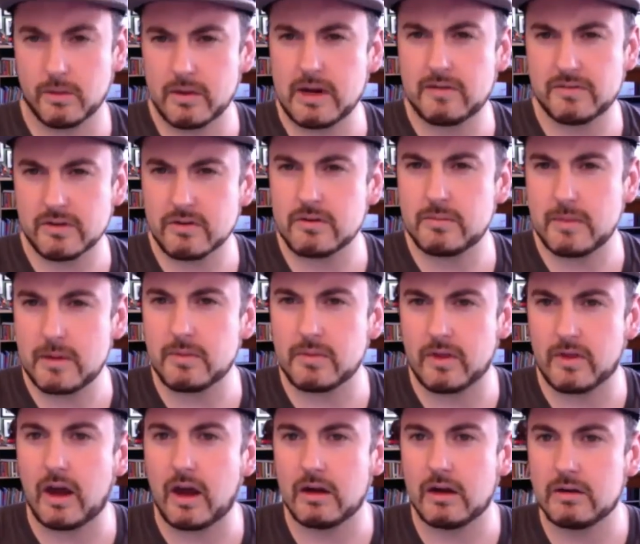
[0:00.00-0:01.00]
We have to remember
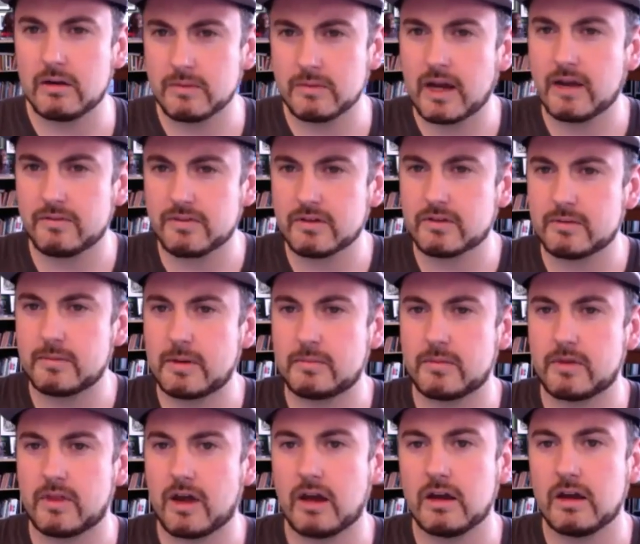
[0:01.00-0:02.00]

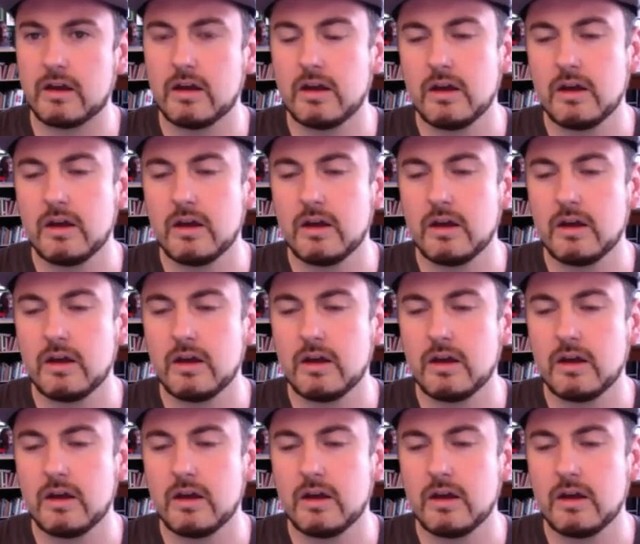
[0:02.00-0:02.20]
that.